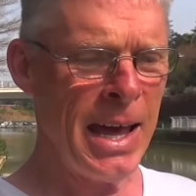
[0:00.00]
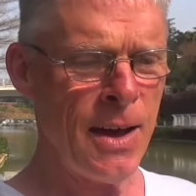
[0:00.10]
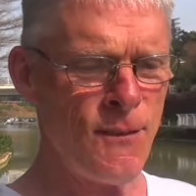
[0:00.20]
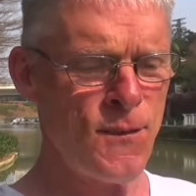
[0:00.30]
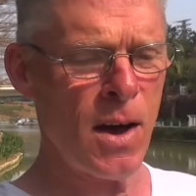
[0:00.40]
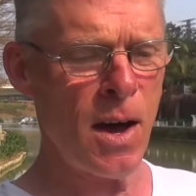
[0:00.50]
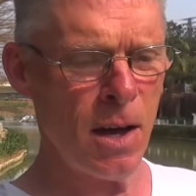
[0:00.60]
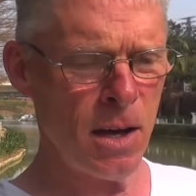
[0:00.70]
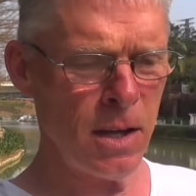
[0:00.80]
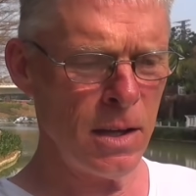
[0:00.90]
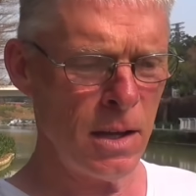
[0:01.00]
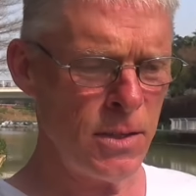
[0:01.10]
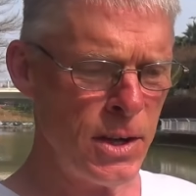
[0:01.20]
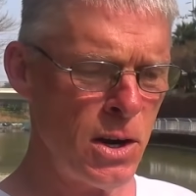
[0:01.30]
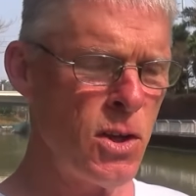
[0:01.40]
If
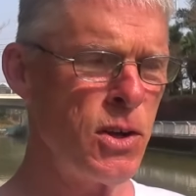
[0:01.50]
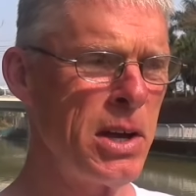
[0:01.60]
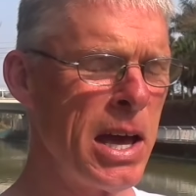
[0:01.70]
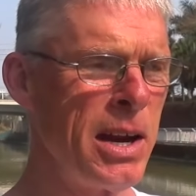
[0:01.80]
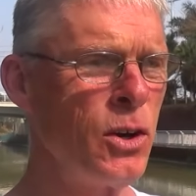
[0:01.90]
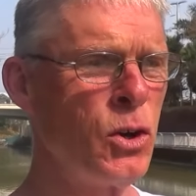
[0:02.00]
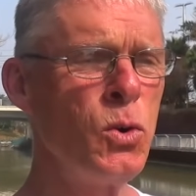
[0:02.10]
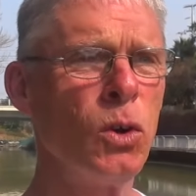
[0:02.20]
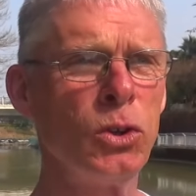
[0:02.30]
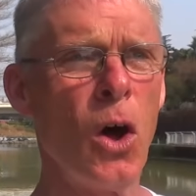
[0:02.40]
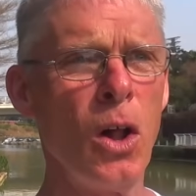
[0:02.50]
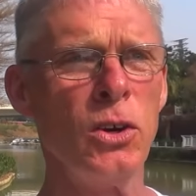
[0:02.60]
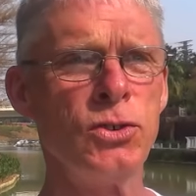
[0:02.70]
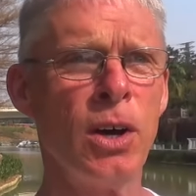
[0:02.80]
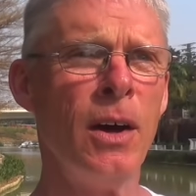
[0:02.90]
they're getting Google
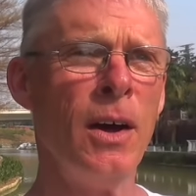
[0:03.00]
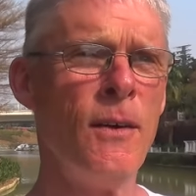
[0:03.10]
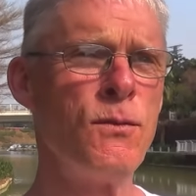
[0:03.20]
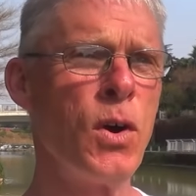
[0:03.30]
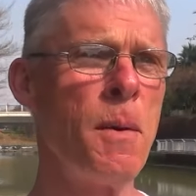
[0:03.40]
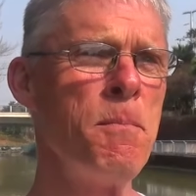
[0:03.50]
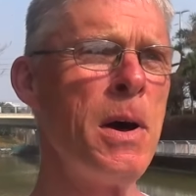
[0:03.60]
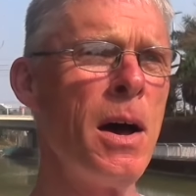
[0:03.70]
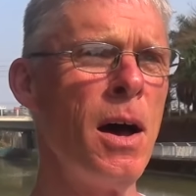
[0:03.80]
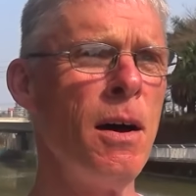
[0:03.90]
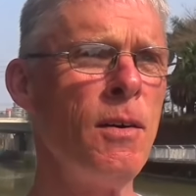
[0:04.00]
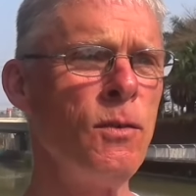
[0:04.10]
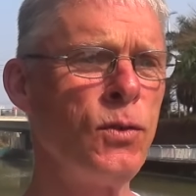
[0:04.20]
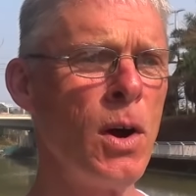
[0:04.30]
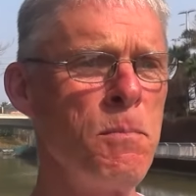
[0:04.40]
dollars from
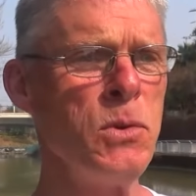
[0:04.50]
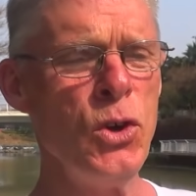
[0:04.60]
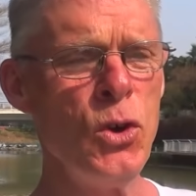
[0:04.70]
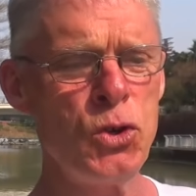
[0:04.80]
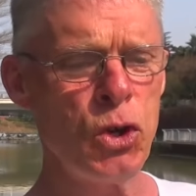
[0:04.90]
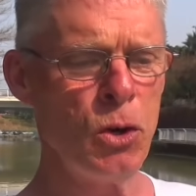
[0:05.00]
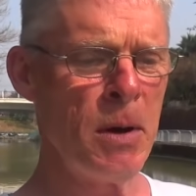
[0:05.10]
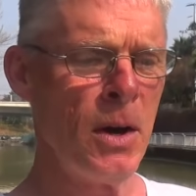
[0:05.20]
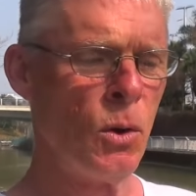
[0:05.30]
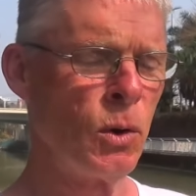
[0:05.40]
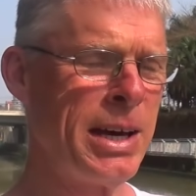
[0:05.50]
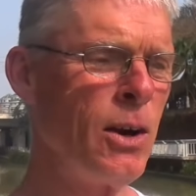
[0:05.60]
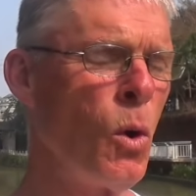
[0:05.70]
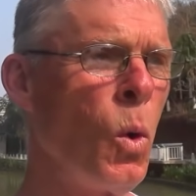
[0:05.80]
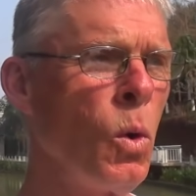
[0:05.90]
YouTube,
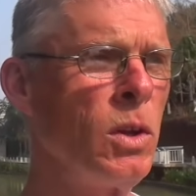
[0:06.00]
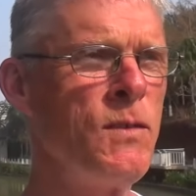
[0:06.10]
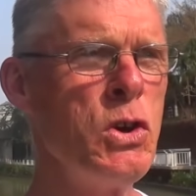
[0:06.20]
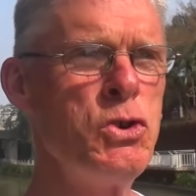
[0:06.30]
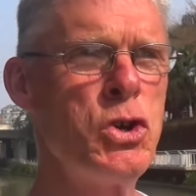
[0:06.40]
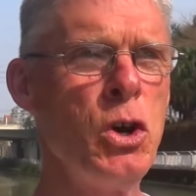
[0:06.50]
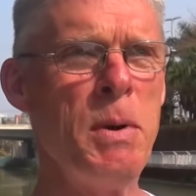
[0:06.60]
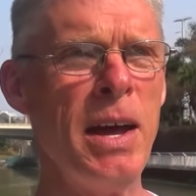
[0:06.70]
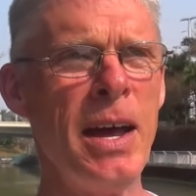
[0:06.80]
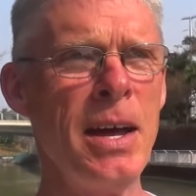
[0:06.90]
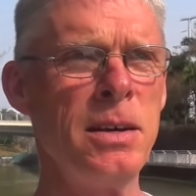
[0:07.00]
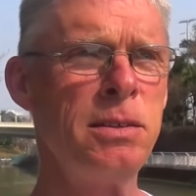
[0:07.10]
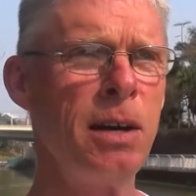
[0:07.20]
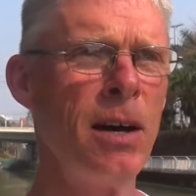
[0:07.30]
get a hold of YouTube and